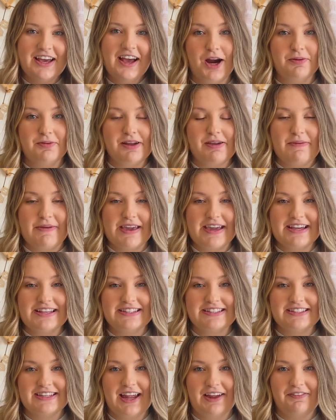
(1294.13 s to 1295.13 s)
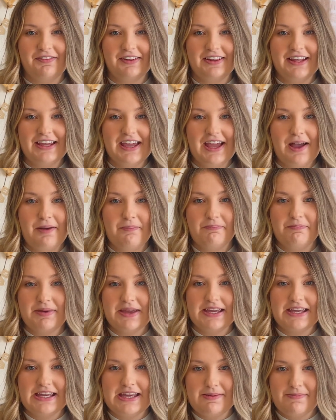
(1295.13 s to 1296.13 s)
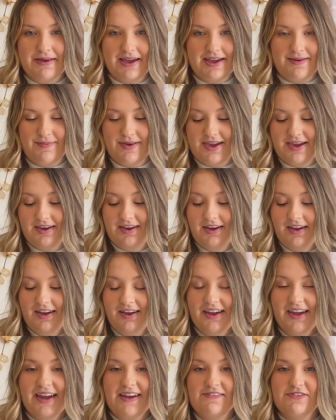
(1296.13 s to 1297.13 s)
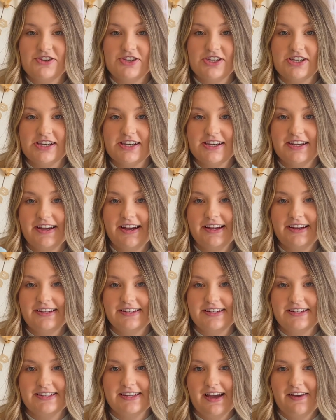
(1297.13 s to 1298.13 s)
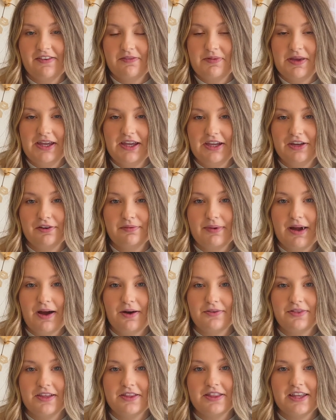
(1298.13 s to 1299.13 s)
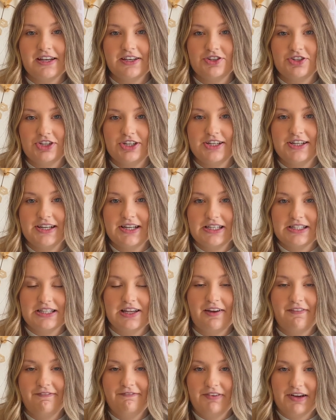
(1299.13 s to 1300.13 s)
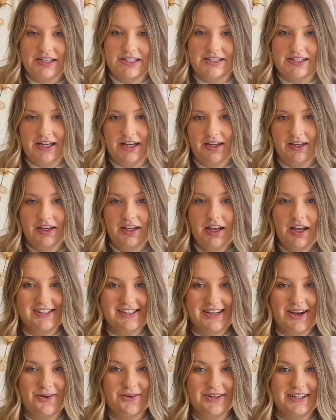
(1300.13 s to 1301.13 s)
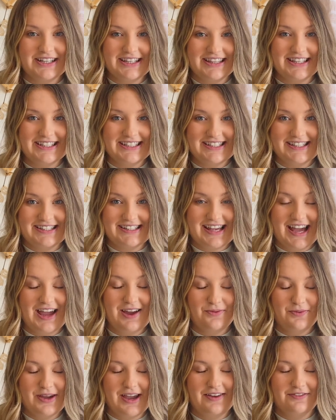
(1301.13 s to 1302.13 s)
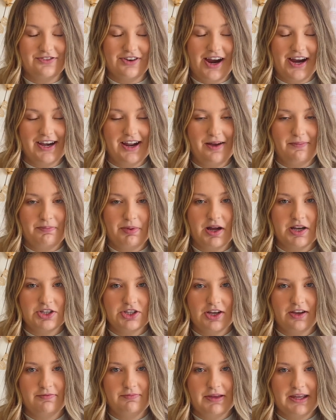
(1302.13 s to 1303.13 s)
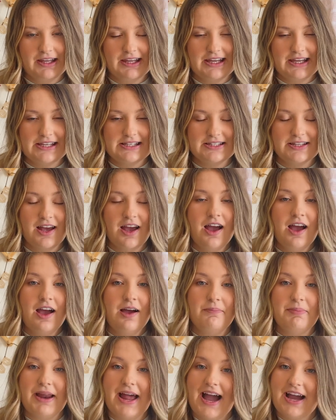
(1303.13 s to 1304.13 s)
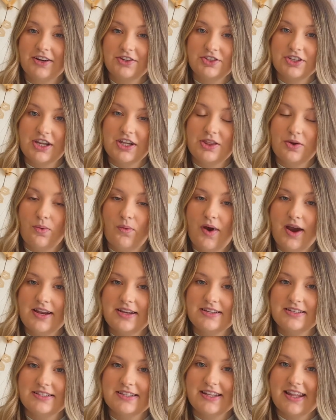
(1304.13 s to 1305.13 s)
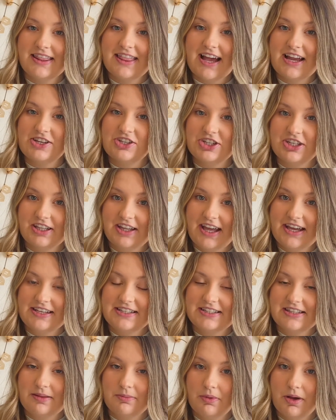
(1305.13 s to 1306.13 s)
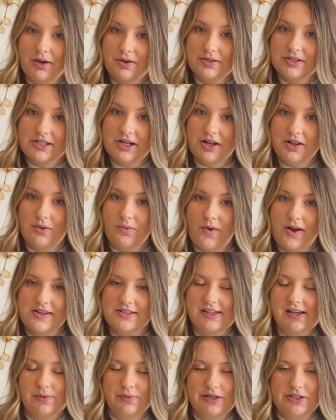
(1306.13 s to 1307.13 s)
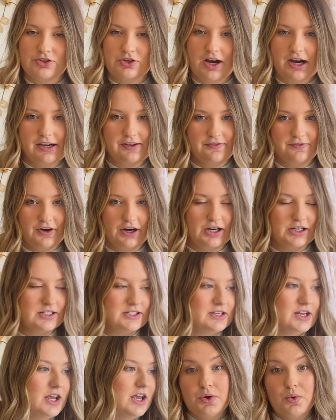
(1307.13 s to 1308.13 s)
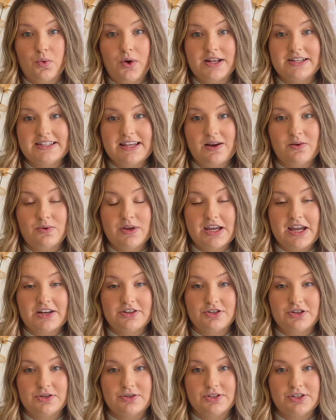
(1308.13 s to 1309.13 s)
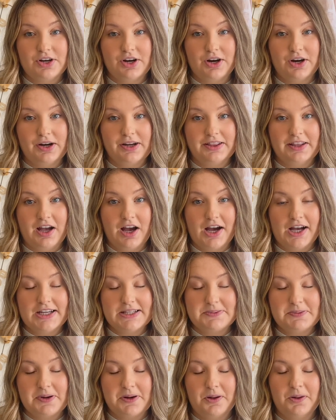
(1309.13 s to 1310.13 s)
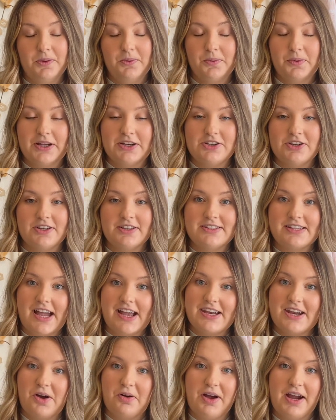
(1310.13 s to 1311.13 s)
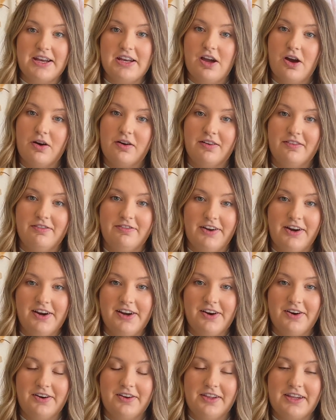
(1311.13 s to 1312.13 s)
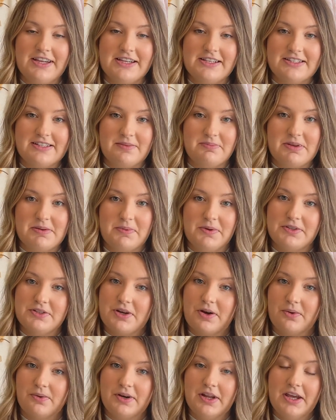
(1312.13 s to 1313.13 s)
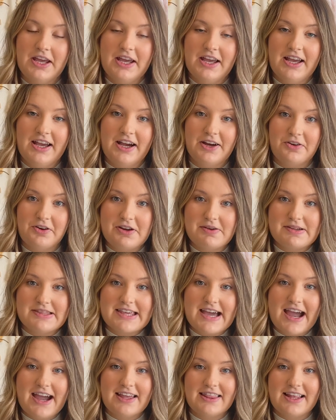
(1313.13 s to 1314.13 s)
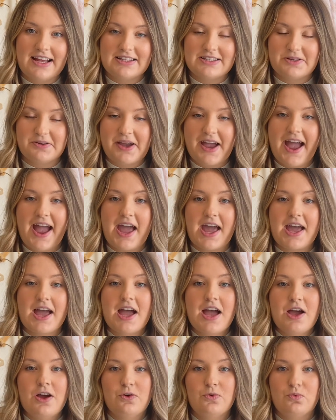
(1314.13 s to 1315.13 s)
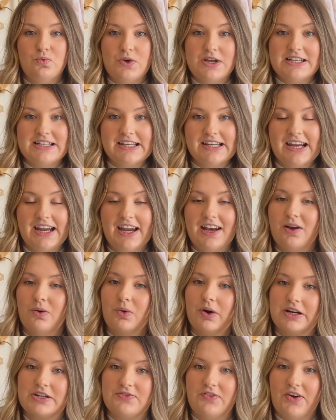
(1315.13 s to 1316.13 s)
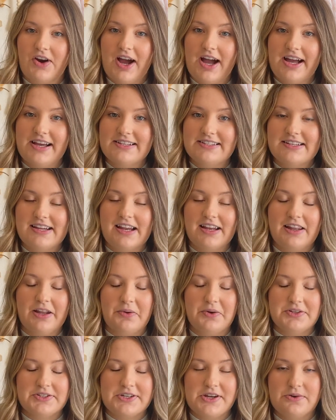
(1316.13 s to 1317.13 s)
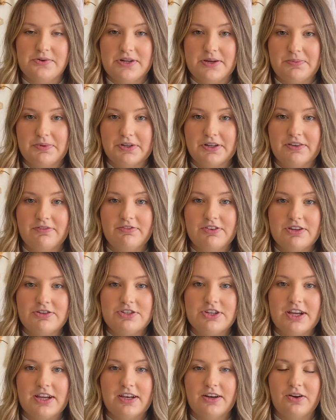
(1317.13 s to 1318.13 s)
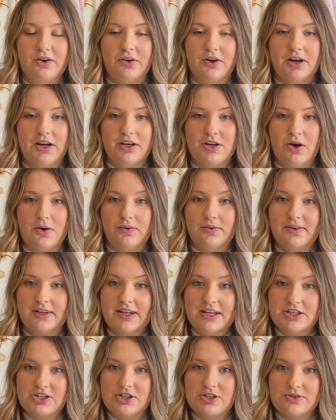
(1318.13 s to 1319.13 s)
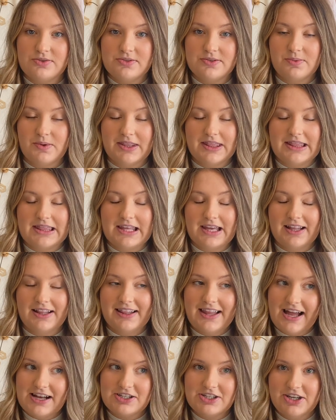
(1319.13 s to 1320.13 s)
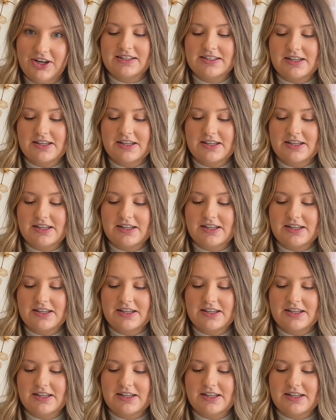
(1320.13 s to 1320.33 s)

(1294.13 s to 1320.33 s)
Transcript: Our baby is definitely a binky baby. If she doesn't have a binky in her mouth, then she is fussing. So needless to say, we have tried a bunch of binkies, but actually the ones that she likes the most are the ones that we tried first. The ones that we introduced to her in the hospital, which, side note, I know very early, some people don't agree with that, and that's okay. We did it and it worked for us, and there was no nipple confusion or no issues with latching.